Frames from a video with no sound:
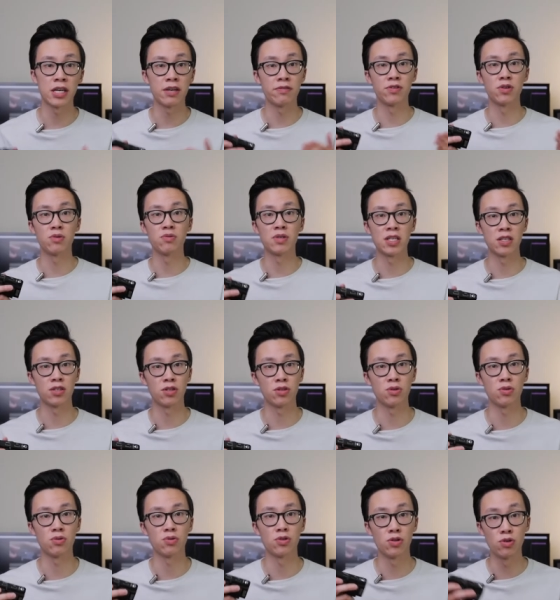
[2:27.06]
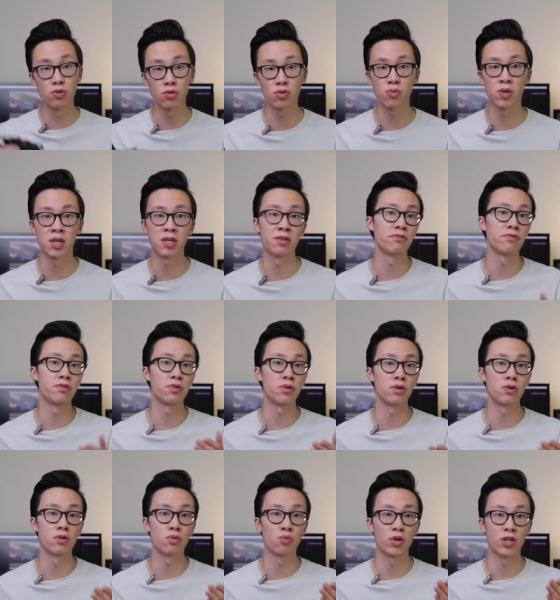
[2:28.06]
if you need to use one
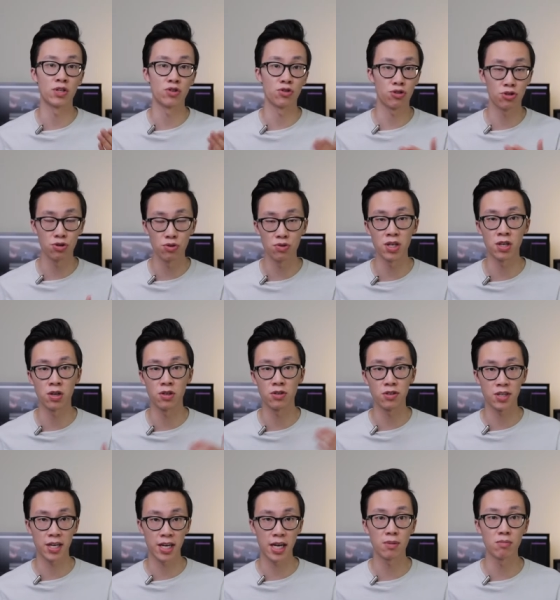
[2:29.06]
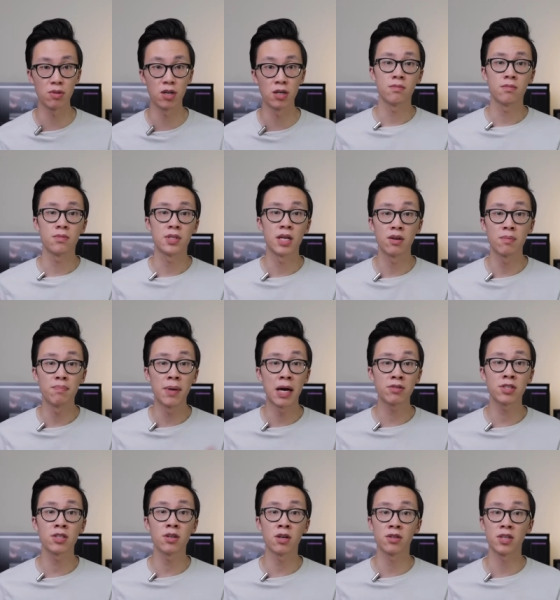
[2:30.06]
for when you're shooting on your camera. Now to
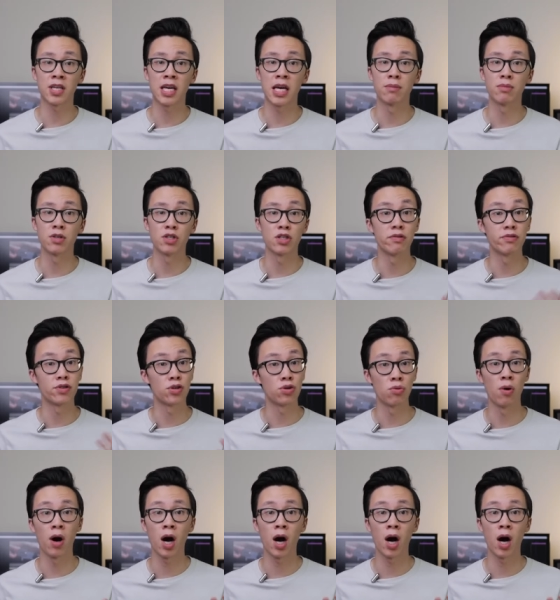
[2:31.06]
mount it on the camera, you have two